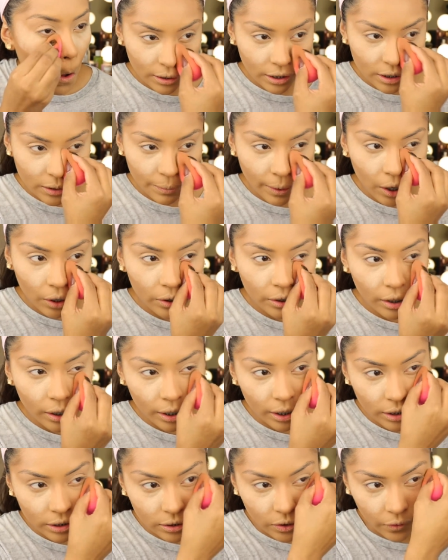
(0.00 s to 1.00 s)
This
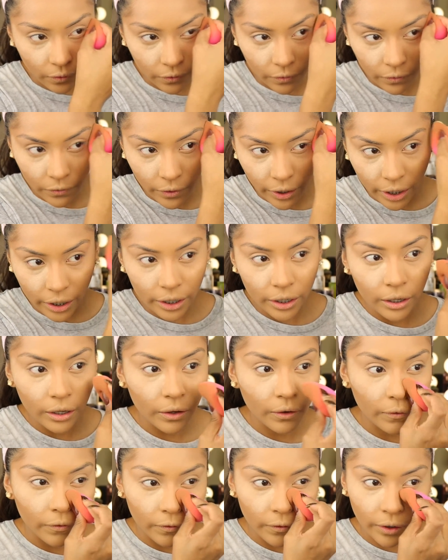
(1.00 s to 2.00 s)
powder is very
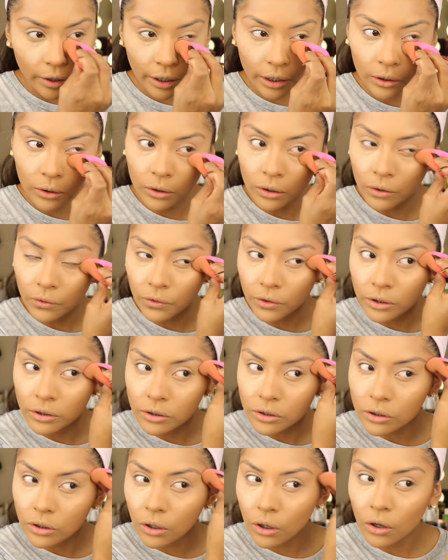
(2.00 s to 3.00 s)

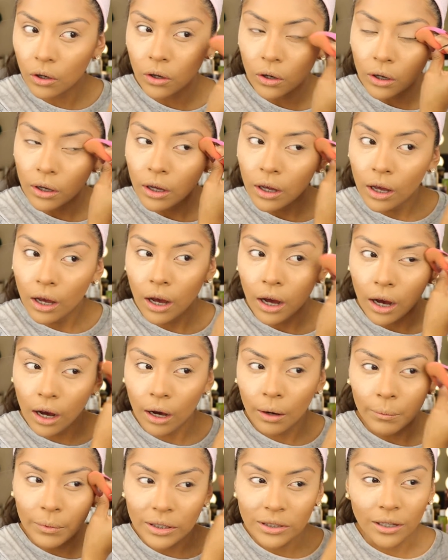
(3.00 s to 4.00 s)
universal.
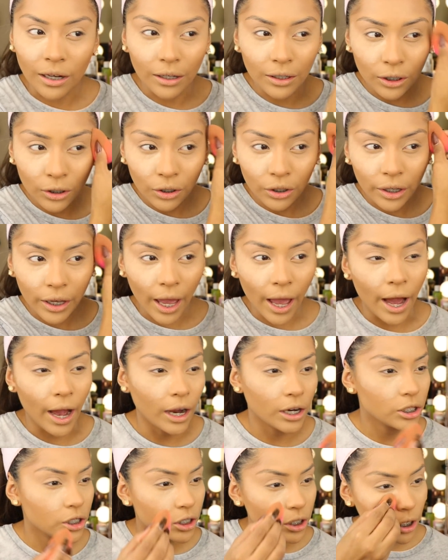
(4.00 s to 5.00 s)
It's not gonna look
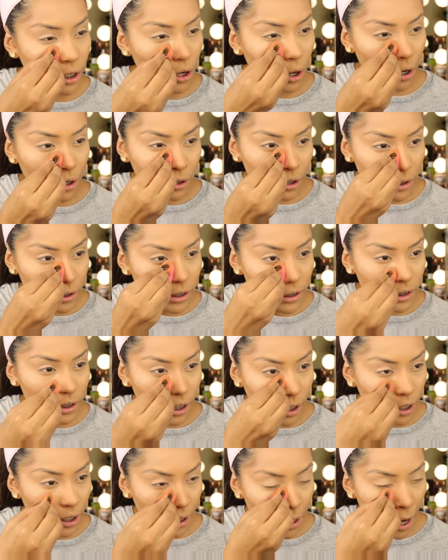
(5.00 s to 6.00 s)
ashy on your
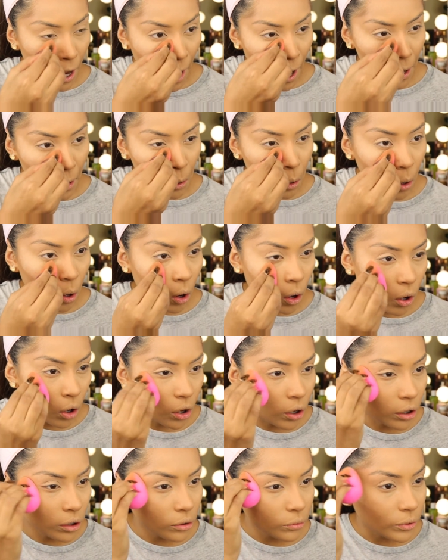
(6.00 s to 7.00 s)
skin at
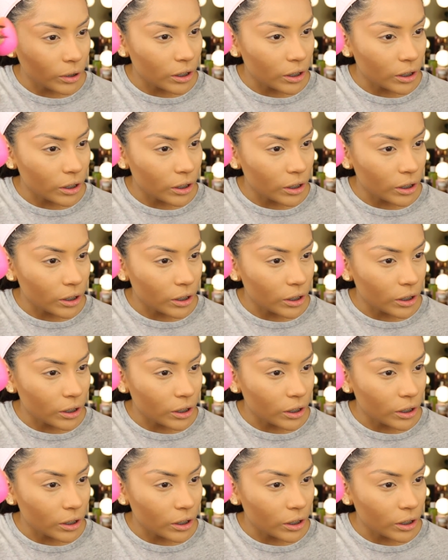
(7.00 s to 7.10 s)
all,